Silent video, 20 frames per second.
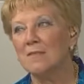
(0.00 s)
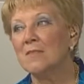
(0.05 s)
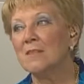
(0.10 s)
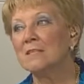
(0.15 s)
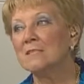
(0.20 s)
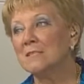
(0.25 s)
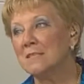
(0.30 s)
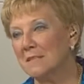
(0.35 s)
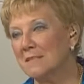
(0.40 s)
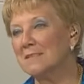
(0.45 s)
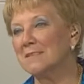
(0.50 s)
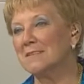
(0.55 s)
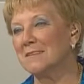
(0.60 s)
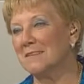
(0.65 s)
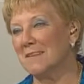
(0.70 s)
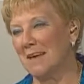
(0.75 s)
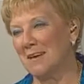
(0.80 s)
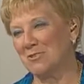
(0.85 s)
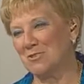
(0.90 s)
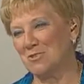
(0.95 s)
This is the
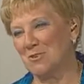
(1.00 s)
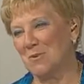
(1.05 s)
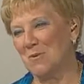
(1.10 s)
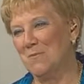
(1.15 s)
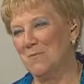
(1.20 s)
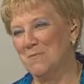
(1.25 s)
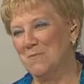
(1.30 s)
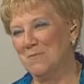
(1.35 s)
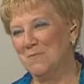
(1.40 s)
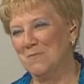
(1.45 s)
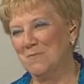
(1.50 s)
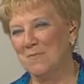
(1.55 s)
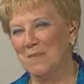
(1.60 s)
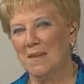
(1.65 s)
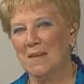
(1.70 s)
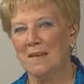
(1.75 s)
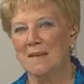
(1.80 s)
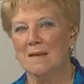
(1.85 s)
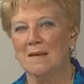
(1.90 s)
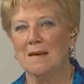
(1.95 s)
last show.
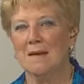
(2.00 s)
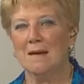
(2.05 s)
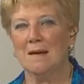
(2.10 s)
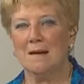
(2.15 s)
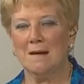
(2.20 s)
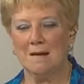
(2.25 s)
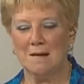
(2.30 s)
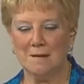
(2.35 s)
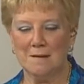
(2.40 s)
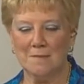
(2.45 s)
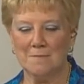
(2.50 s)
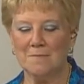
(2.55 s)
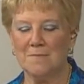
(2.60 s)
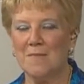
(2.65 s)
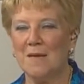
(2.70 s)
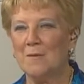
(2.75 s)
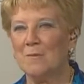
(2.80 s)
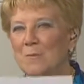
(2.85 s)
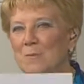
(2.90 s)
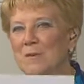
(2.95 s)

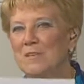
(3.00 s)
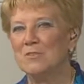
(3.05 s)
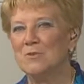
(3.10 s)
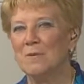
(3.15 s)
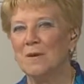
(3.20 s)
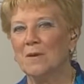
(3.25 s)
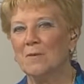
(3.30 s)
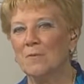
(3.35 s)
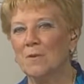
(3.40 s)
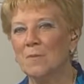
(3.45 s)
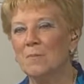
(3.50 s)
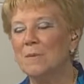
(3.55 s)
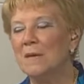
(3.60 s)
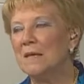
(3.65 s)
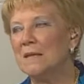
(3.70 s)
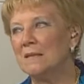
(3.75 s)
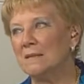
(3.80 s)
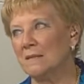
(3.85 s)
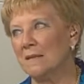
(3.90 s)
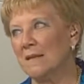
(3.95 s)
They will be doing a
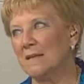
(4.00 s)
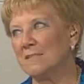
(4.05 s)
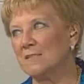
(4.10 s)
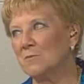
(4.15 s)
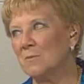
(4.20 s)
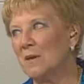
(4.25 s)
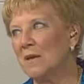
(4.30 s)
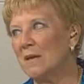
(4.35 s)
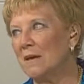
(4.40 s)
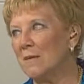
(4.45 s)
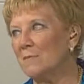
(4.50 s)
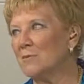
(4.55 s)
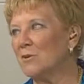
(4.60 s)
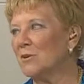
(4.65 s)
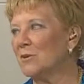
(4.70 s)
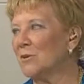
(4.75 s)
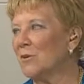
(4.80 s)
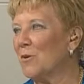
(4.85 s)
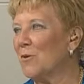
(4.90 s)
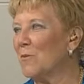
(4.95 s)
repeat next week. I'm
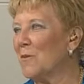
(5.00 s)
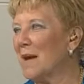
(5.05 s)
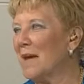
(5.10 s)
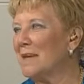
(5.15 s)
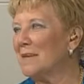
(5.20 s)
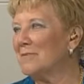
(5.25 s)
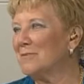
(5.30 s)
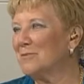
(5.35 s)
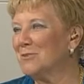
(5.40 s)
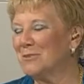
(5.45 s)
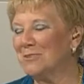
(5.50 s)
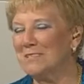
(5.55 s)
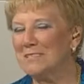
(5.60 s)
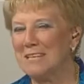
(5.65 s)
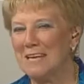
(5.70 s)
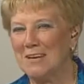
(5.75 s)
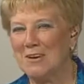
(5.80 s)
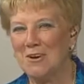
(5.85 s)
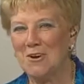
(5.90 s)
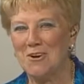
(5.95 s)
going to go away. I'm going to
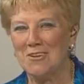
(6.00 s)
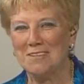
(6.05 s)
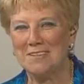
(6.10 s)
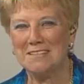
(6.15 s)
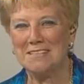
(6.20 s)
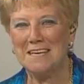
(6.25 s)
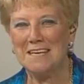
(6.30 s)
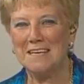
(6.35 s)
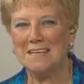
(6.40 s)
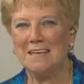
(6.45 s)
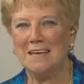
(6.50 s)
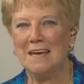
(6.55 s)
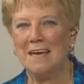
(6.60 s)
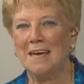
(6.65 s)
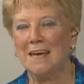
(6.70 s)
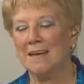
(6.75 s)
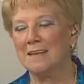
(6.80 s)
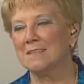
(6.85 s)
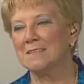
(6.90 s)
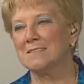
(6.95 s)
take a holiday.
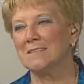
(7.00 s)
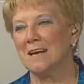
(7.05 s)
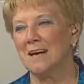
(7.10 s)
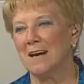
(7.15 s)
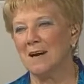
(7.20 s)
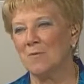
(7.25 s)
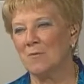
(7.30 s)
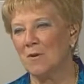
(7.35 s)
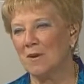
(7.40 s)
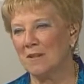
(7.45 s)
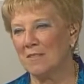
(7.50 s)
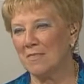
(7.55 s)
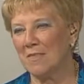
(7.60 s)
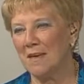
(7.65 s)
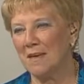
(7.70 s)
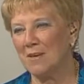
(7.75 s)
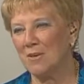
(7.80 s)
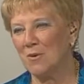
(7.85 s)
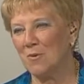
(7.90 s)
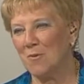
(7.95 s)
And I want to
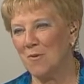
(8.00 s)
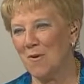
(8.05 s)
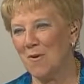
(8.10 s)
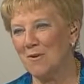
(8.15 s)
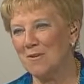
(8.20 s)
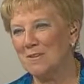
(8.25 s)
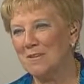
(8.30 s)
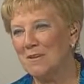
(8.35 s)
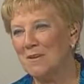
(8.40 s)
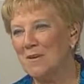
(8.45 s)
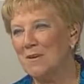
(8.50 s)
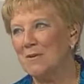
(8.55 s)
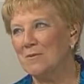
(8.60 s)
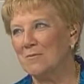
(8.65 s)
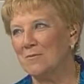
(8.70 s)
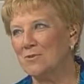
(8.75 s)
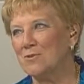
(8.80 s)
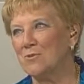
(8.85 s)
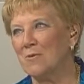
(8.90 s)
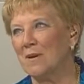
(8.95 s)
thank you all
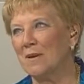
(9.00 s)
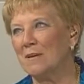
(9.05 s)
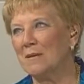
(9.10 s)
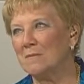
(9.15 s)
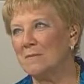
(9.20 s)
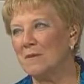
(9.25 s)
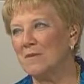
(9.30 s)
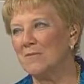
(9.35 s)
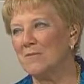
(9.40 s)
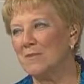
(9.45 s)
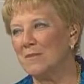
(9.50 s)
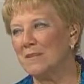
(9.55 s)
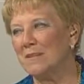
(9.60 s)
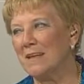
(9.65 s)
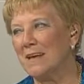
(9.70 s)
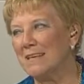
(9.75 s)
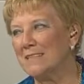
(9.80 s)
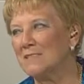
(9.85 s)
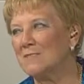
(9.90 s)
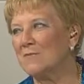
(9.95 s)
for joining me for the
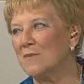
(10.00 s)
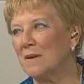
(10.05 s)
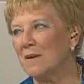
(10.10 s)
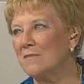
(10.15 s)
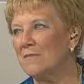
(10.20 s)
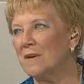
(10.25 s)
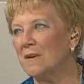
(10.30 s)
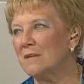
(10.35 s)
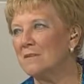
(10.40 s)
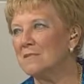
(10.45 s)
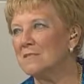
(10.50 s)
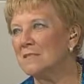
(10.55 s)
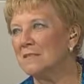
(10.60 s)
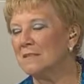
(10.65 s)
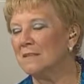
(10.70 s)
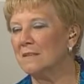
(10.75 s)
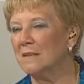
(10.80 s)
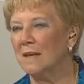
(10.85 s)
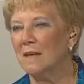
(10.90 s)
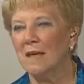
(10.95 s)
last 5 years
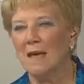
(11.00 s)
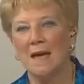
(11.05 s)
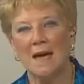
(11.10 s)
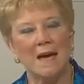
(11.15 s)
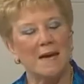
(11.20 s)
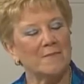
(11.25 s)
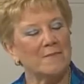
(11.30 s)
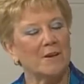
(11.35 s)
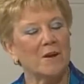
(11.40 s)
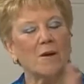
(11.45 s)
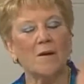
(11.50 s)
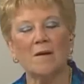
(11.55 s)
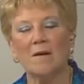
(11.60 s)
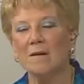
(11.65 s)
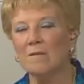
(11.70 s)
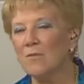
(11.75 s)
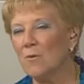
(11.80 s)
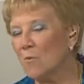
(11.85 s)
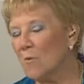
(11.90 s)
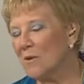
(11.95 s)
and having
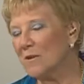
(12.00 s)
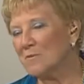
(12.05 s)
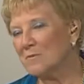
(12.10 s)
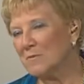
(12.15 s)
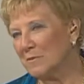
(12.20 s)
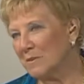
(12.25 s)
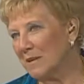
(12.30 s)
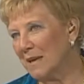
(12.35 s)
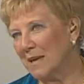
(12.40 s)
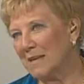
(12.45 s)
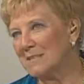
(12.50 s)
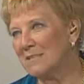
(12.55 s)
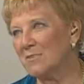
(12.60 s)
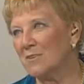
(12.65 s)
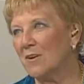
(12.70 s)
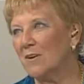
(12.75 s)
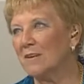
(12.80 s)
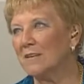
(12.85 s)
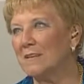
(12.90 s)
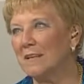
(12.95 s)
all the wonderful guests
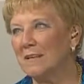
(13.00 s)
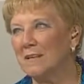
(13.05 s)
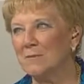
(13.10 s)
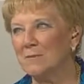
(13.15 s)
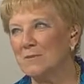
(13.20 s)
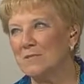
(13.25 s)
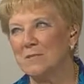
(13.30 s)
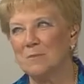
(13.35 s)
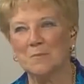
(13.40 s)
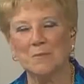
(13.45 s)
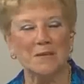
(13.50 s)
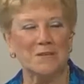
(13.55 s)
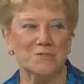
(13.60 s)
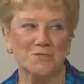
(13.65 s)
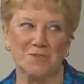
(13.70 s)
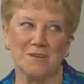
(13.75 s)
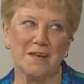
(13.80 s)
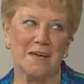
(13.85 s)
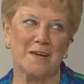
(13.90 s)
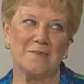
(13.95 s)
on. And it was a
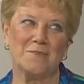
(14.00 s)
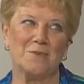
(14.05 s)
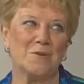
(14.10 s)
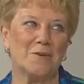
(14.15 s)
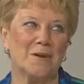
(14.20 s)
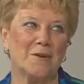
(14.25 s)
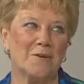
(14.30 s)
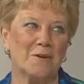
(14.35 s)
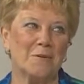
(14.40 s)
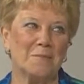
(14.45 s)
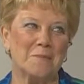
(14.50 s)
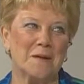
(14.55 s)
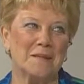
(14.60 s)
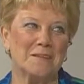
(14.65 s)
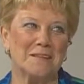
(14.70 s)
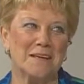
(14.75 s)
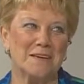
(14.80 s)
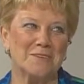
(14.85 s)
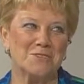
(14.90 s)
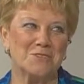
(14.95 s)
pleasure to have you here on my
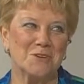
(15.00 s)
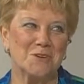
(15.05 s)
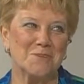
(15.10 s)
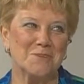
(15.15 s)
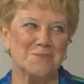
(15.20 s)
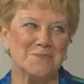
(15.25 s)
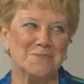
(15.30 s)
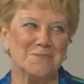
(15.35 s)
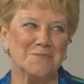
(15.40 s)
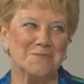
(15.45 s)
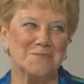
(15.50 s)
last show.